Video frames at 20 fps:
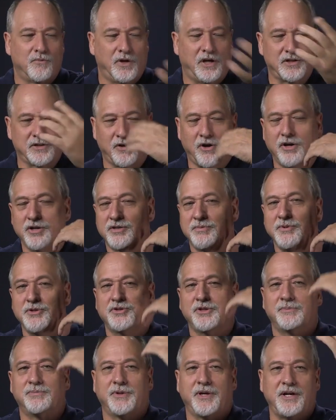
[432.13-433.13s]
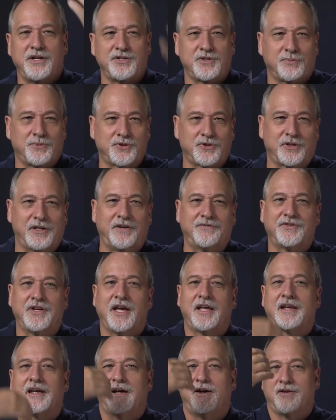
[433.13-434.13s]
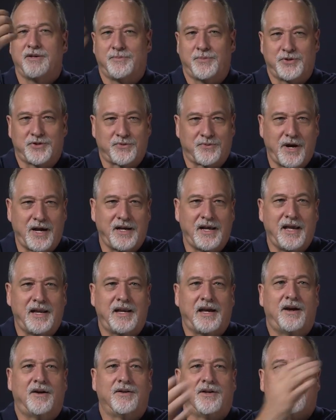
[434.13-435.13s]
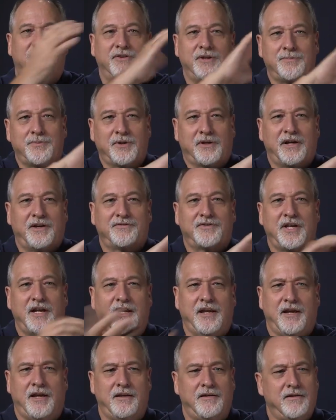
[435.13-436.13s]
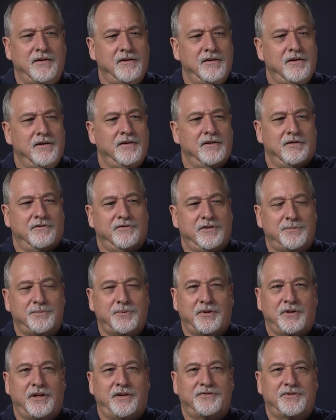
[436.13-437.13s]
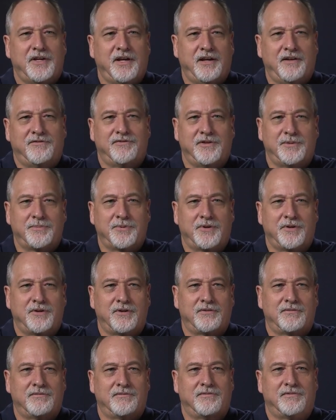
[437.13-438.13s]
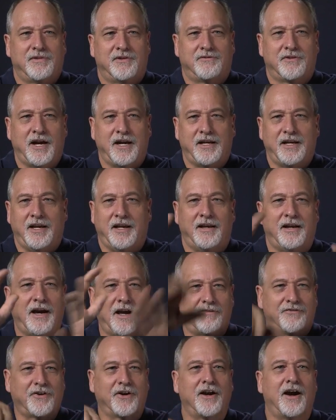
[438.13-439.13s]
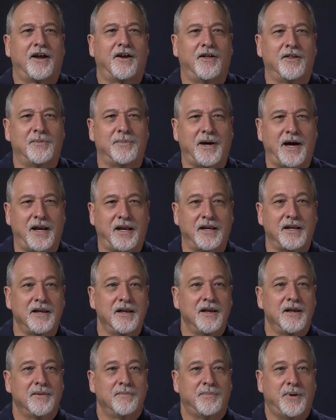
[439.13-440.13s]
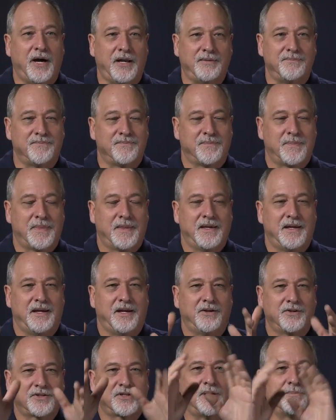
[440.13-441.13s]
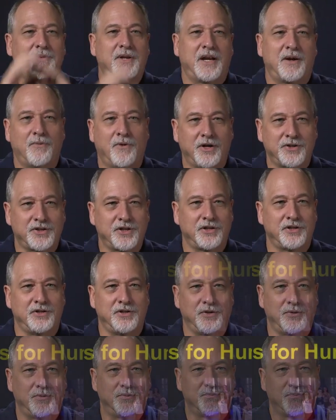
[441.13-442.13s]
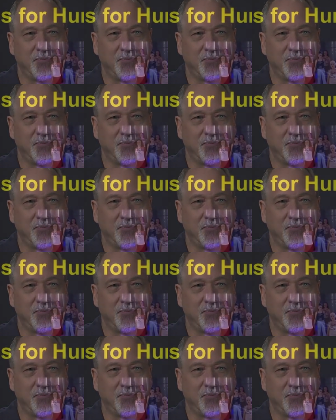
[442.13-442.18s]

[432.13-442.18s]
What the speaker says: As long as the music plays, you put your left hand out, you put your right hand out, you flip your left hand, flip your left hand, flip your right hand. I forgot all about it. But here's something I want you to do.